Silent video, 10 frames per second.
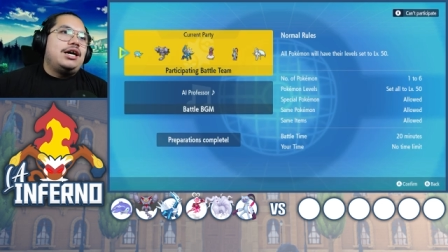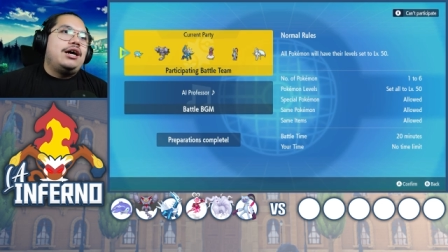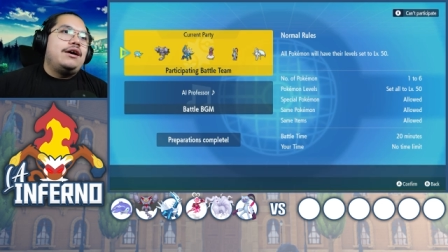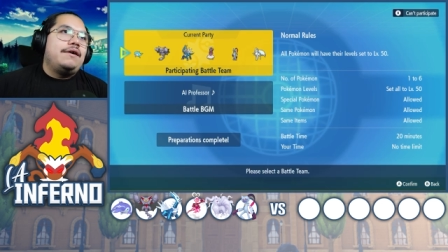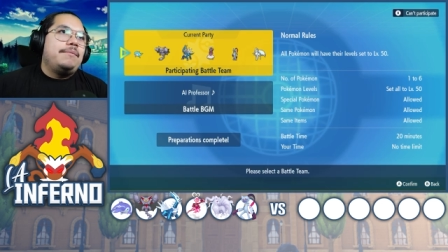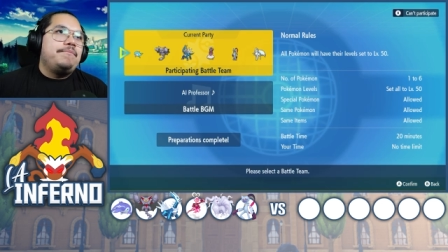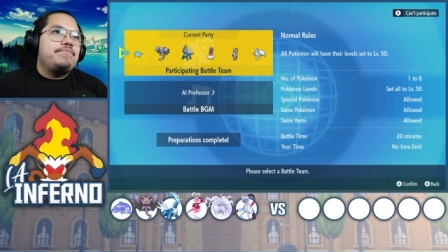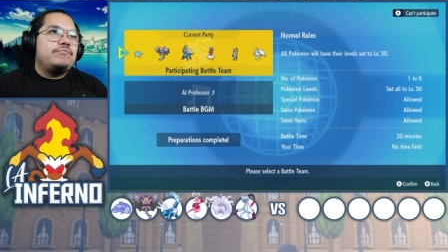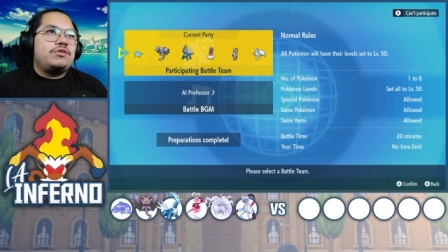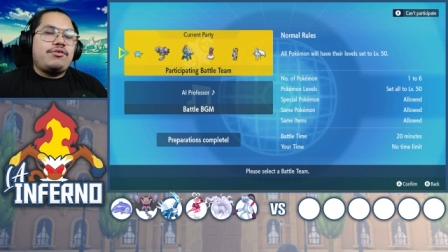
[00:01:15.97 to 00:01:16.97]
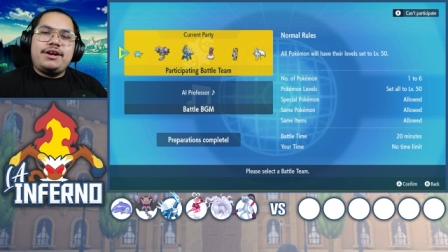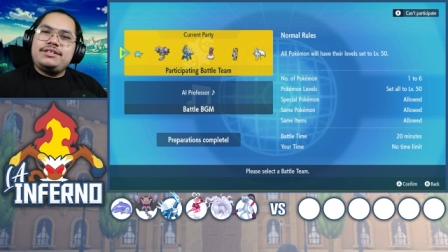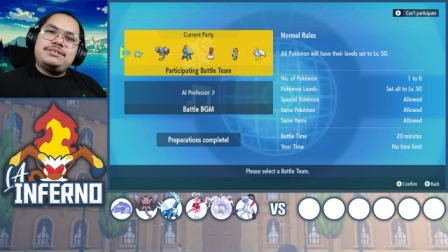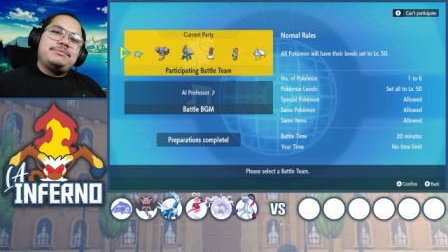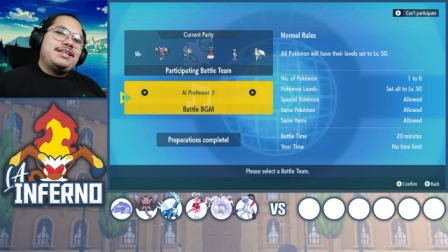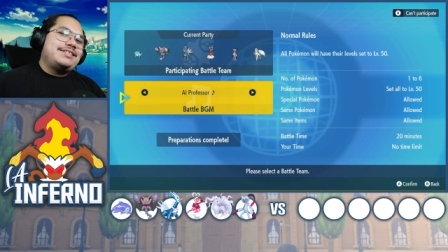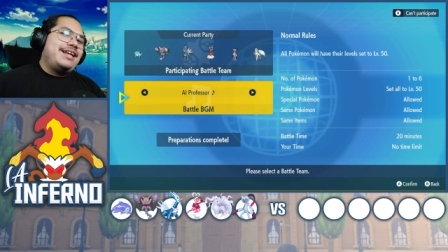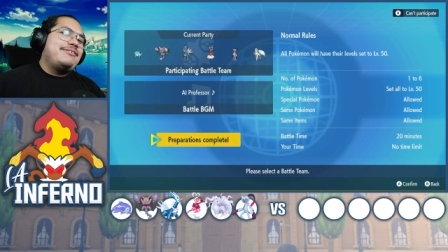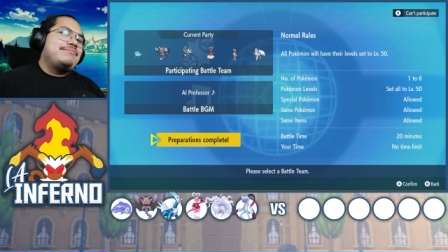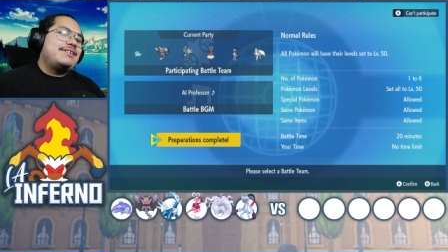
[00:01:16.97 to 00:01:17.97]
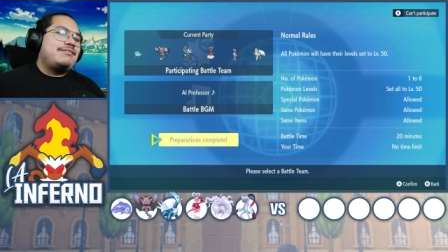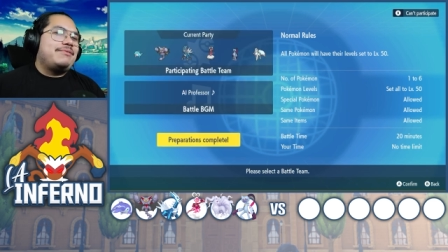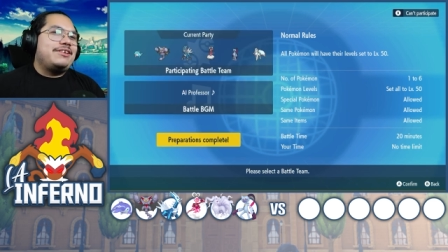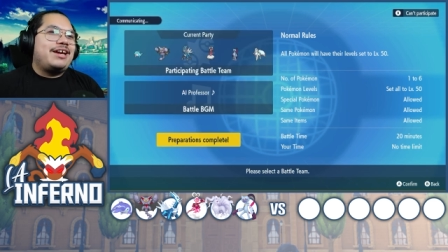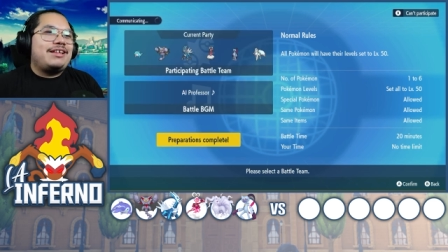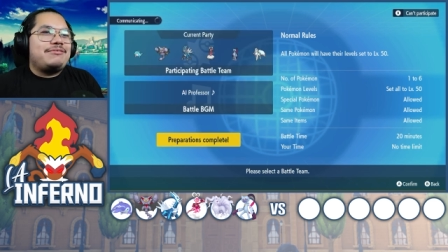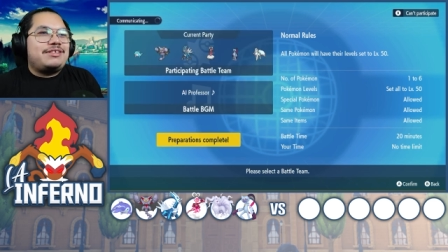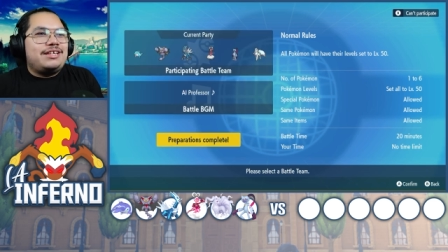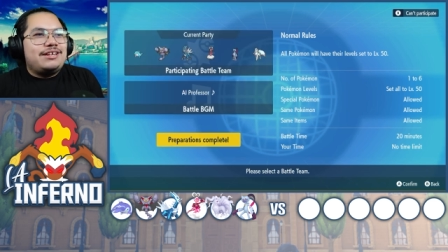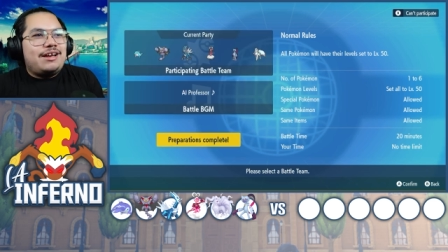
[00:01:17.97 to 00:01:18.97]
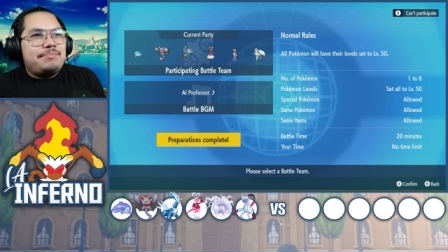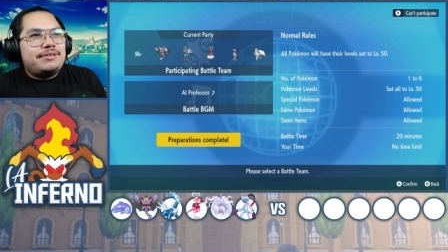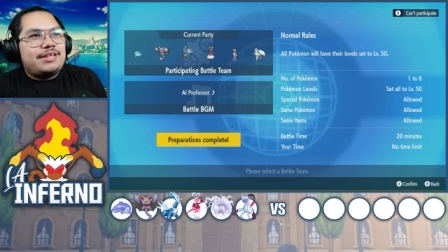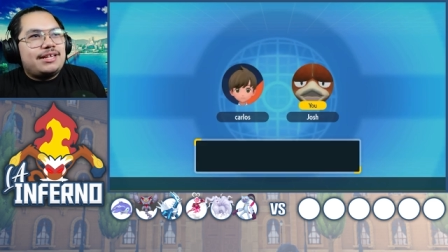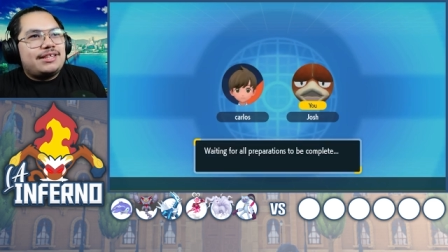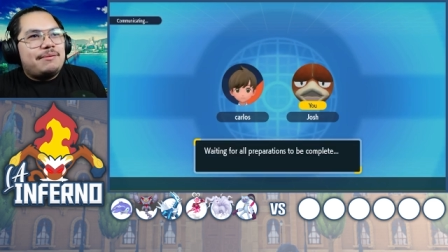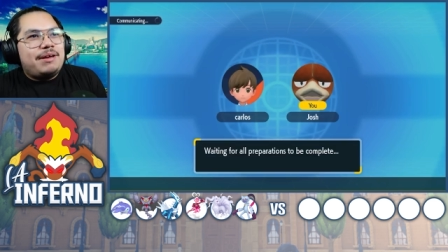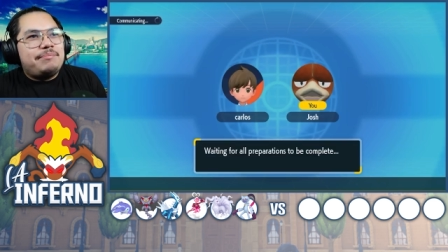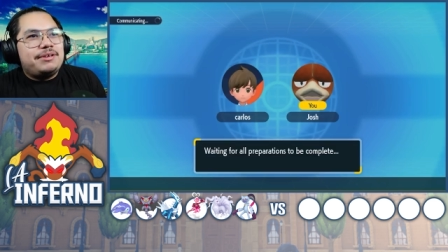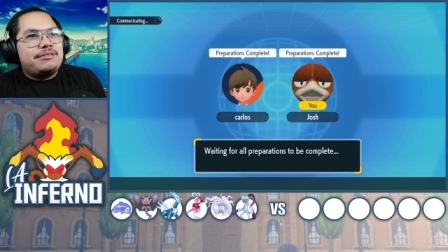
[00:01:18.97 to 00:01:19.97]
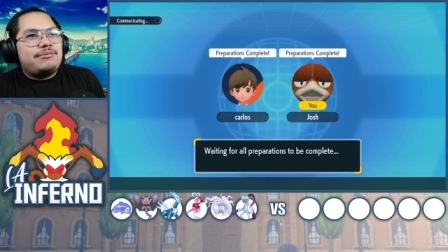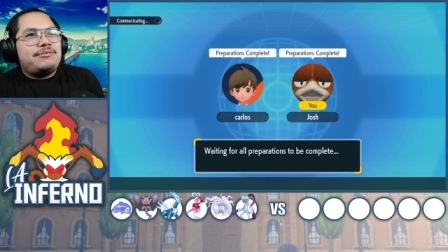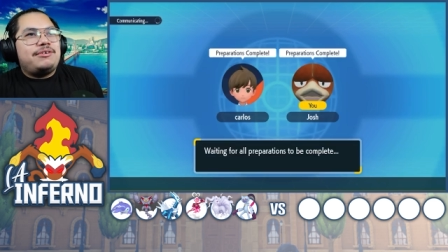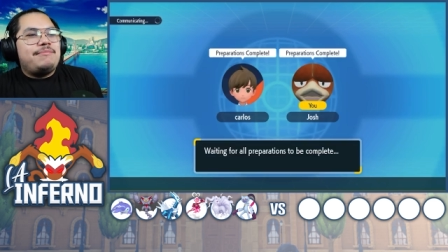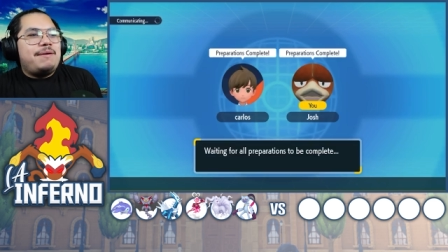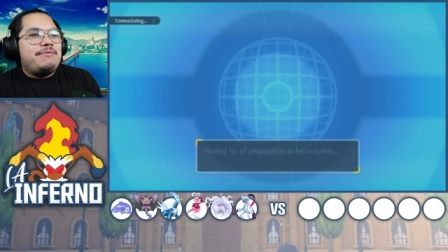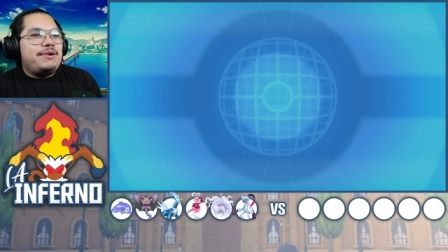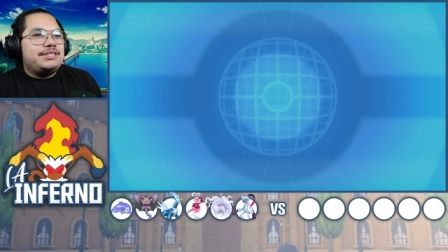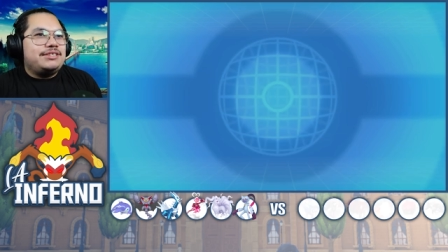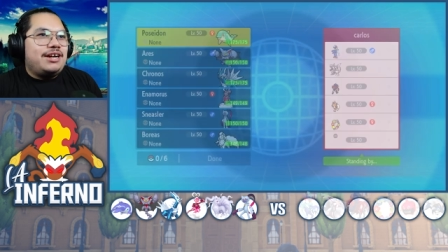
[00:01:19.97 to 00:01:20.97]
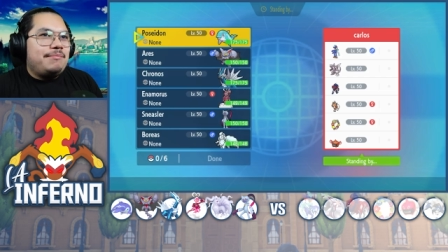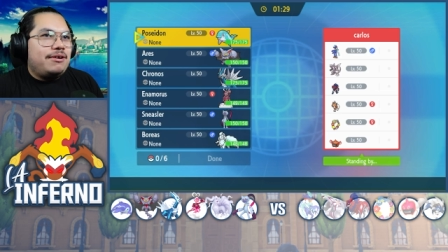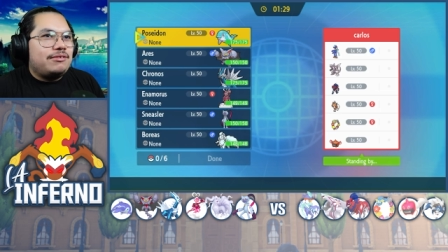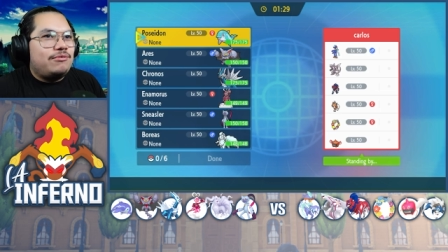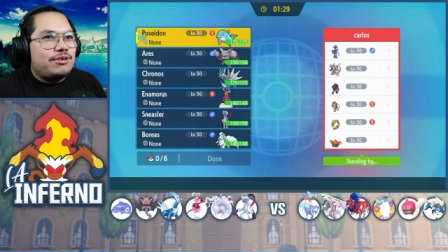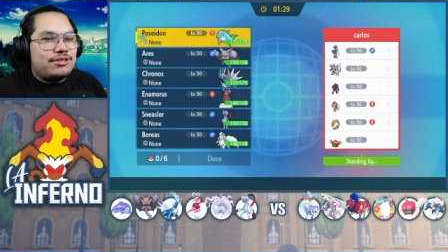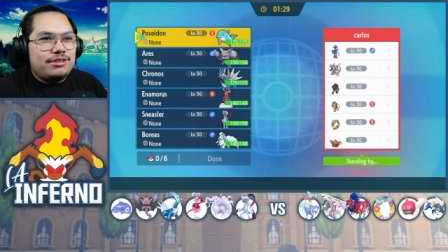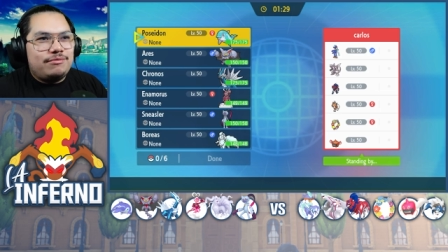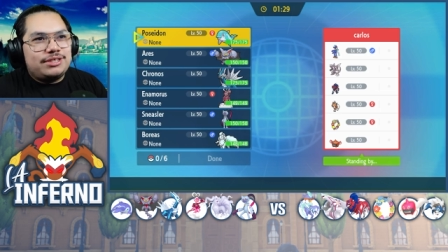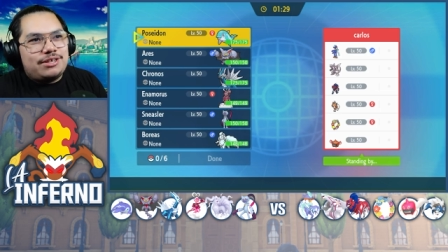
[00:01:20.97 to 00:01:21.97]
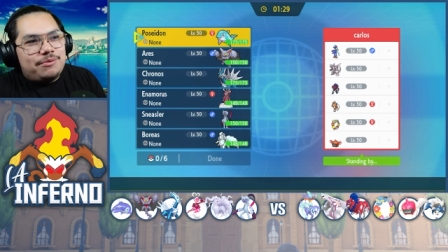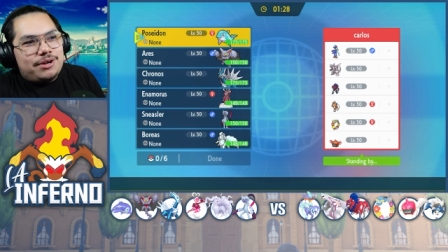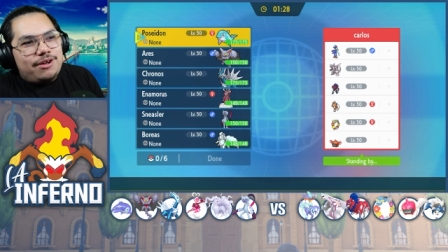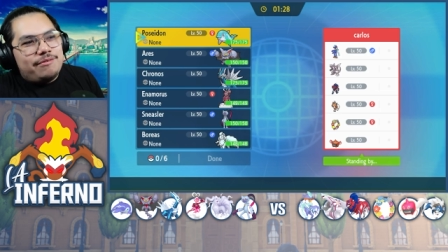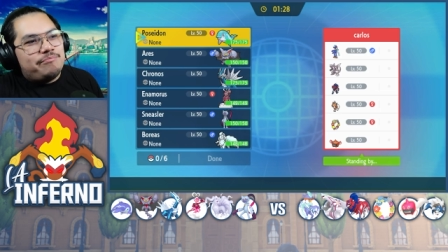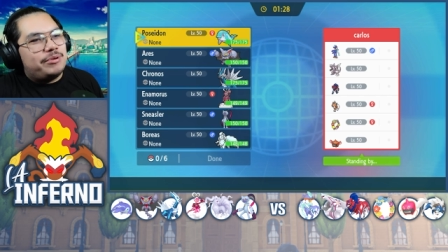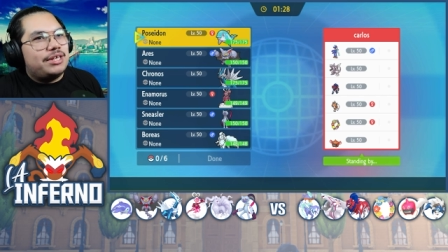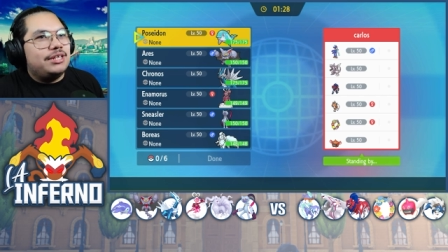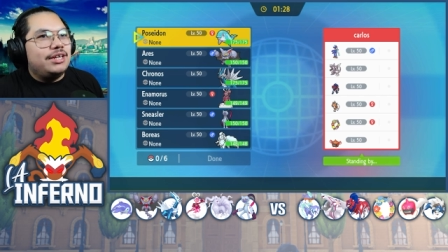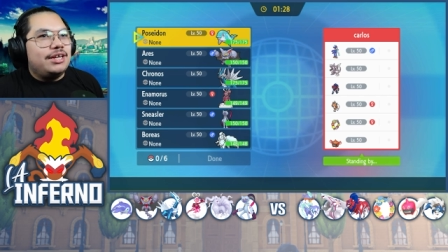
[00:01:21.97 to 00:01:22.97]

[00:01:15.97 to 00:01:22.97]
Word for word: Um trying some things out this week. You guys will see a couple sets that might be interesting. You might be raising your eyebrows, questioning what's going on, but